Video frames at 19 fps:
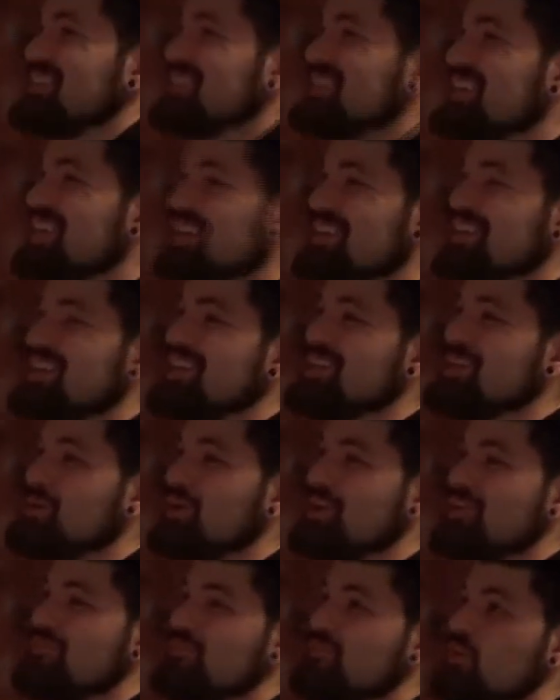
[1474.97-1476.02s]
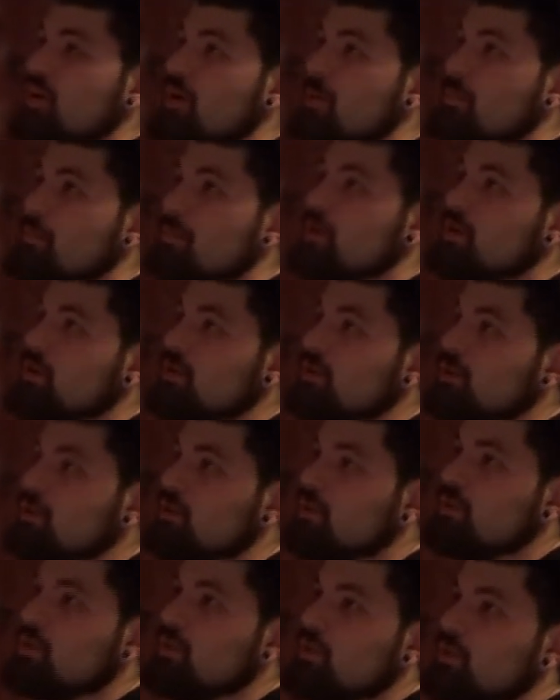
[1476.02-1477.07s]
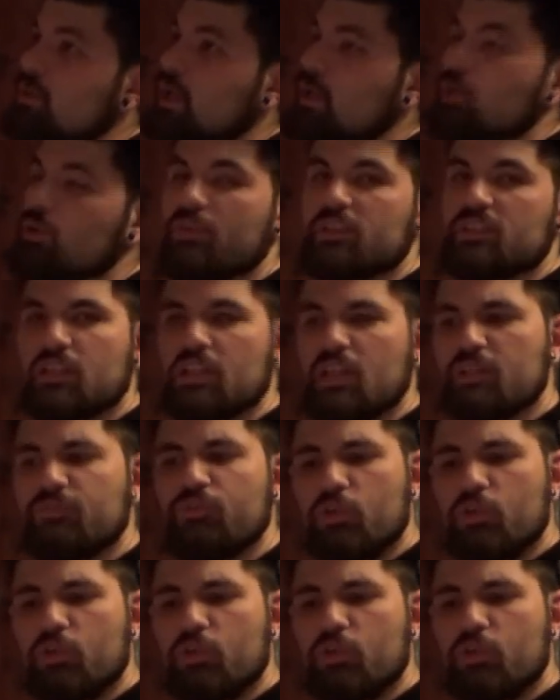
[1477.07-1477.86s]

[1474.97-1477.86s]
get anywhere from, I don't know if I said that,